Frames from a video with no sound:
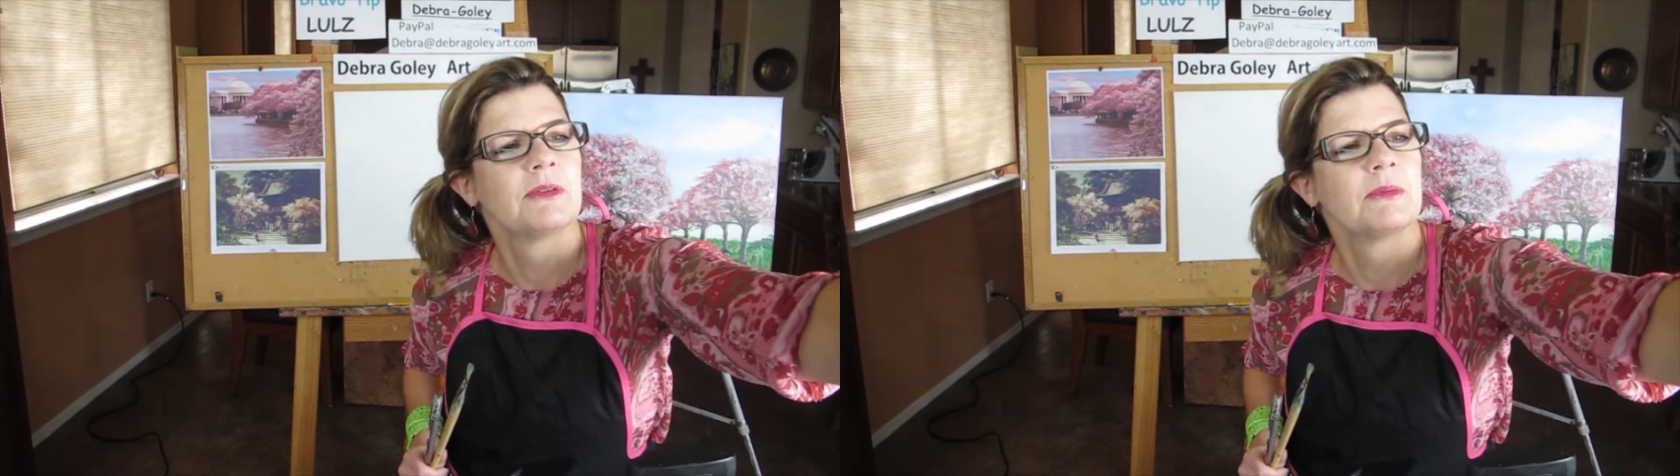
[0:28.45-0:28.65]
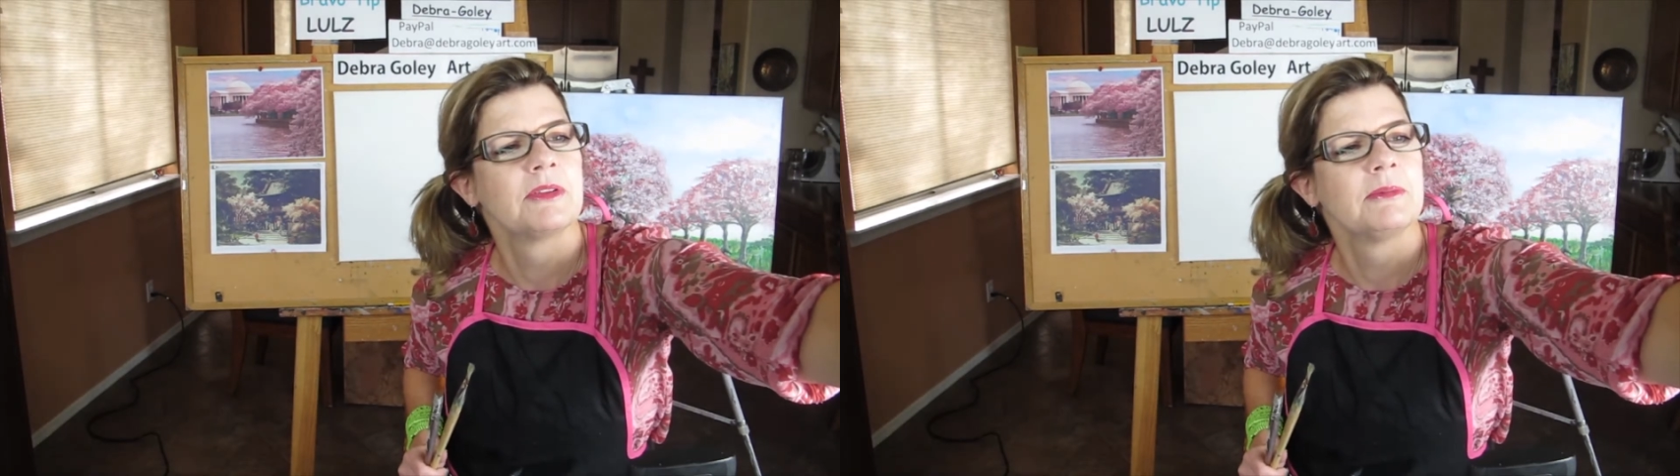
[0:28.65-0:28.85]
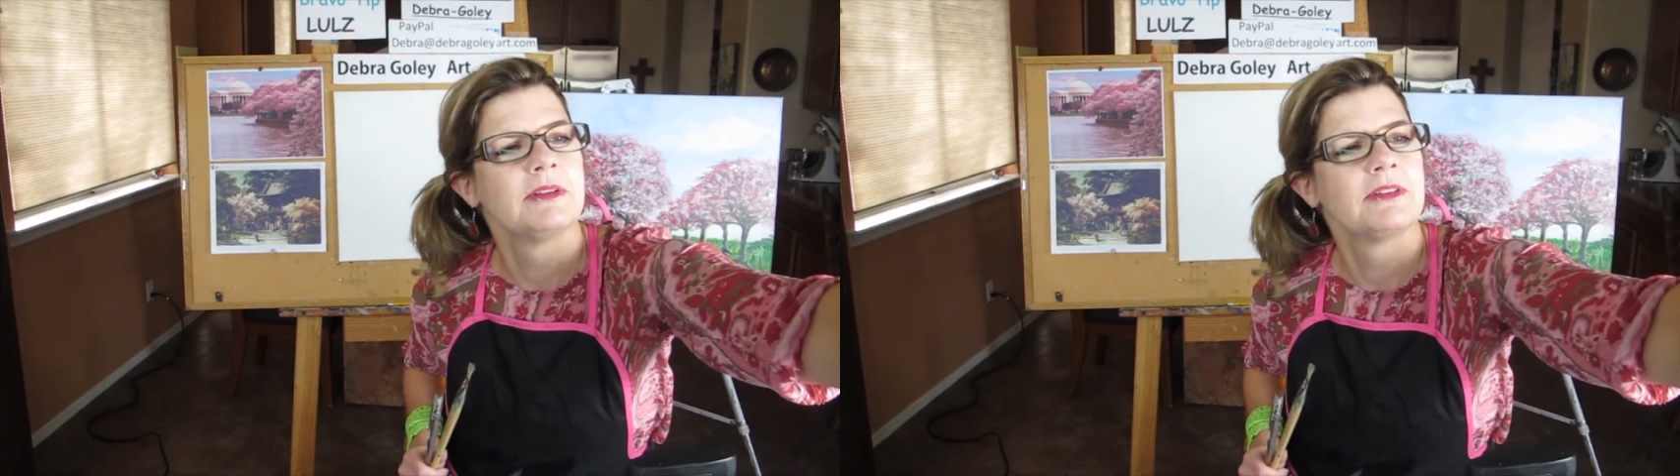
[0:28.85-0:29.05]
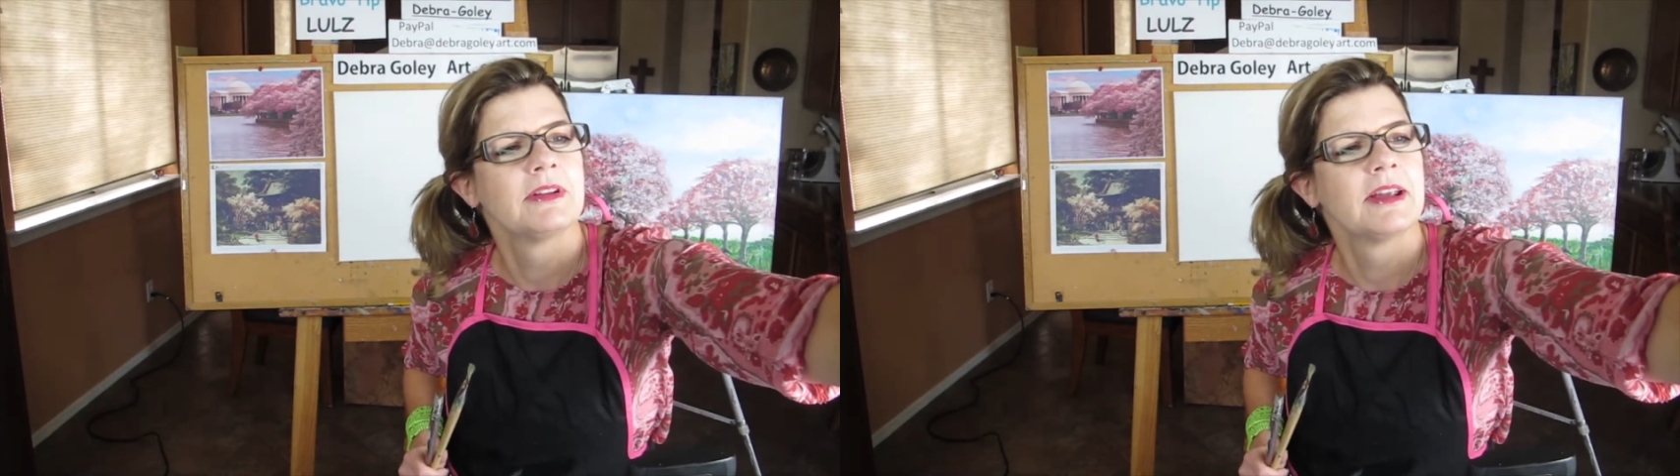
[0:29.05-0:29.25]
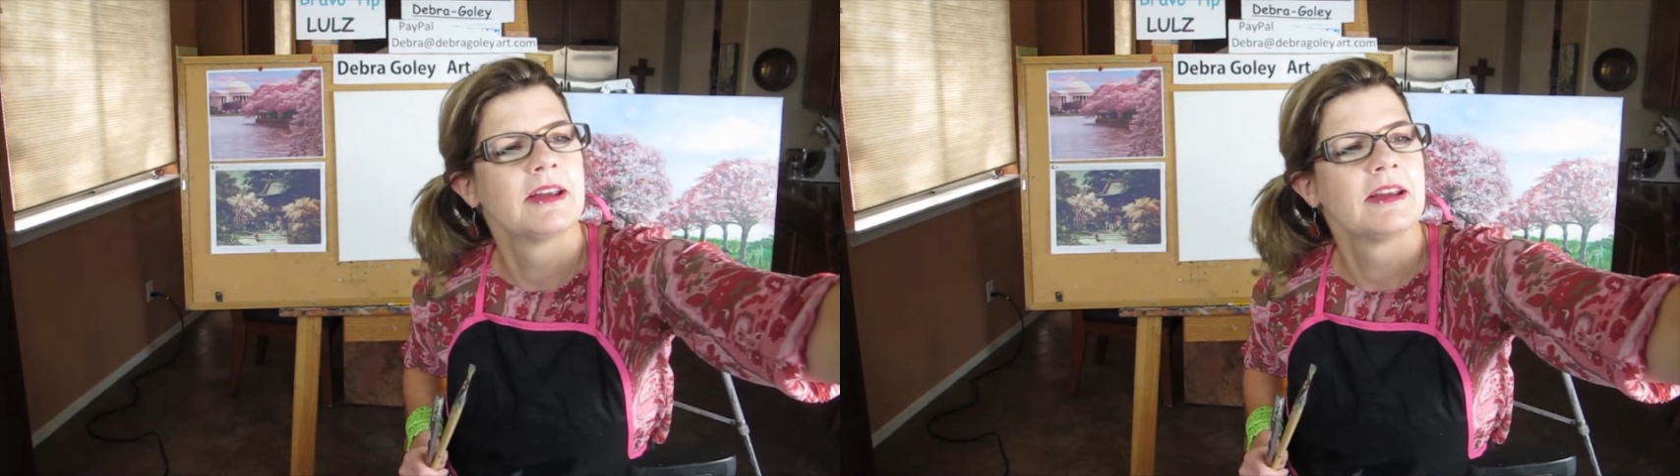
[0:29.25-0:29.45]
with me
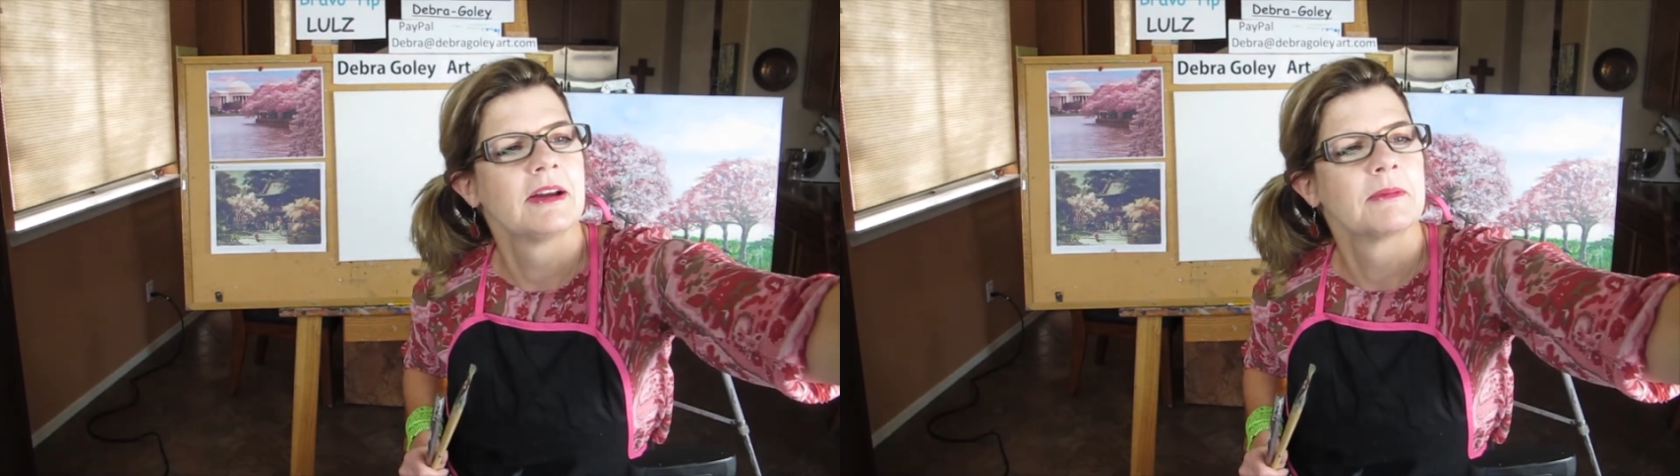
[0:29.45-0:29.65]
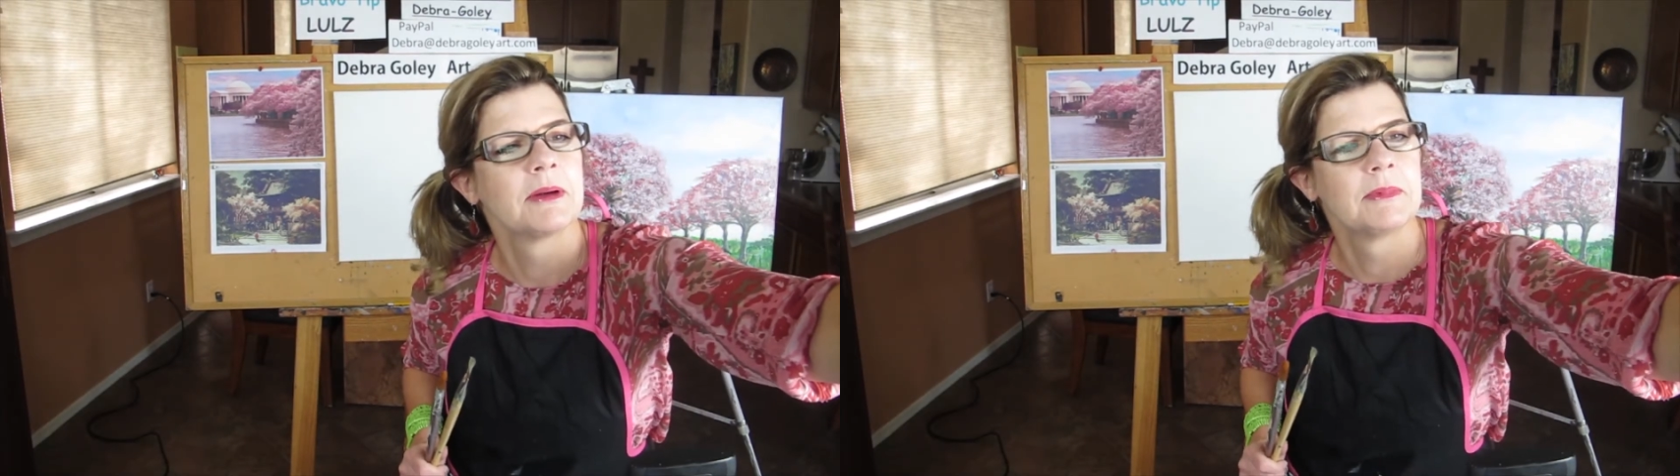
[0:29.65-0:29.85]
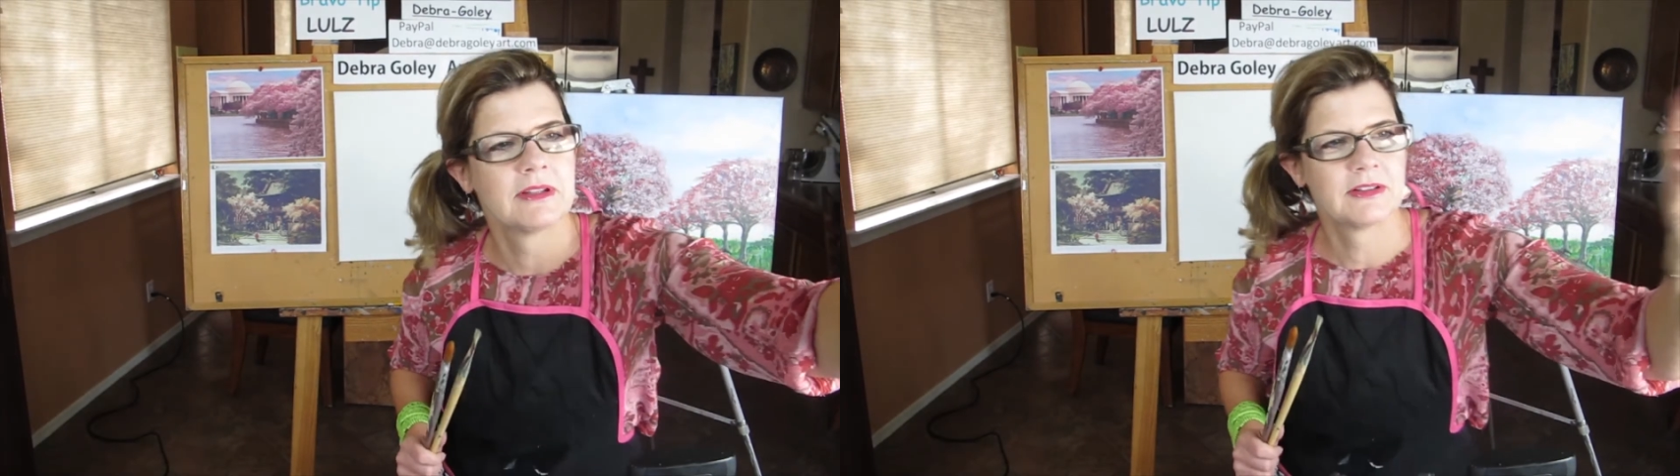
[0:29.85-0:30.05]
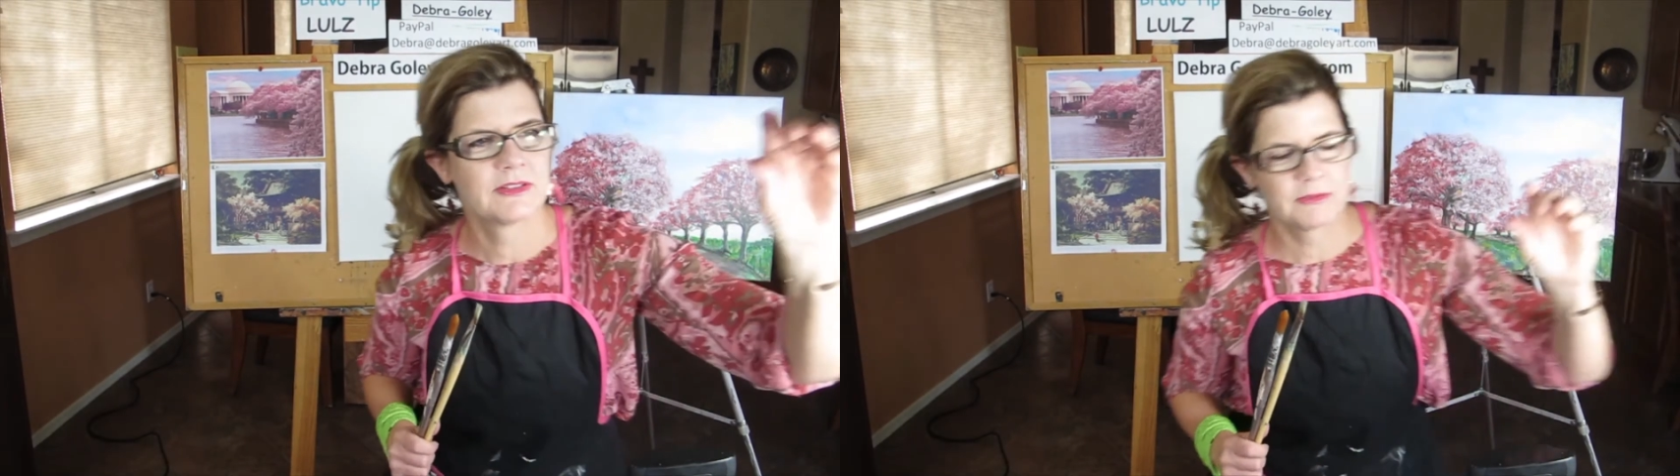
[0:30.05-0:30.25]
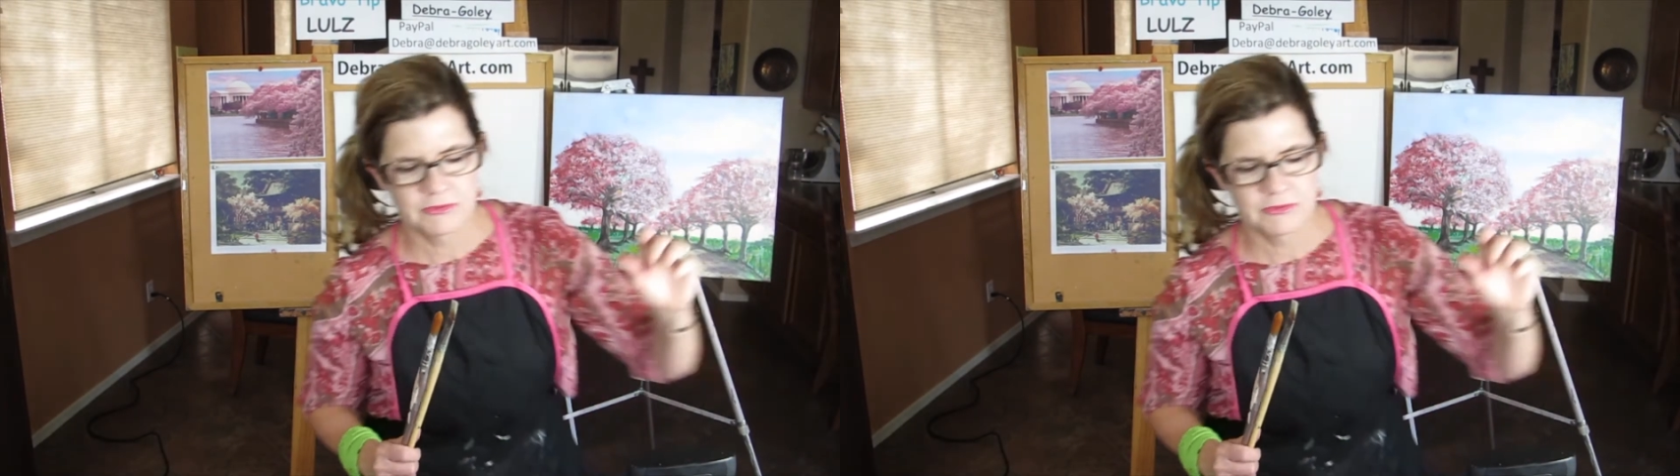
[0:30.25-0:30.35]
today. I'm coming into the